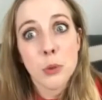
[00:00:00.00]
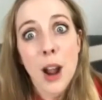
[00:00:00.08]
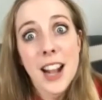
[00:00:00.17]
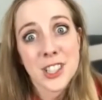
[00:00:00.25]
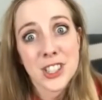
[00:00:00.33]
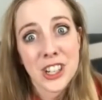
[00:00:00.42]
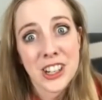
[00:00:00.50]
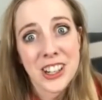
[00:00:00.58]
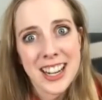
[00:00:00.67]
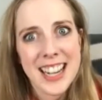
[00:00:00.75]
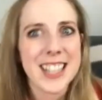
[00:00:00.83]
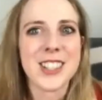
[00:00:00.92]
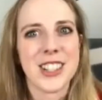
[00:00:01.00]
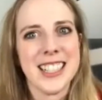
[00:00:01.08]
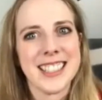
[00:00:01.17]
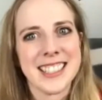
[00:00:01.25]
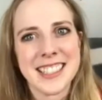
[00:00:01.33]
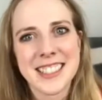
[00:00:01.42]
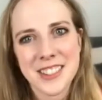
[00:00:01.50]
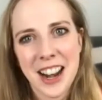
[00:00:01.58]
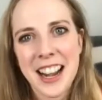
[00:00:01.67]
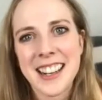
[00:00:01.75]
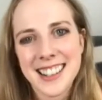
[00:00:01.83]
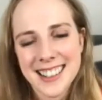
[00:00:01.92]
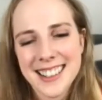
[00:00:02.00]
pressure increases, right?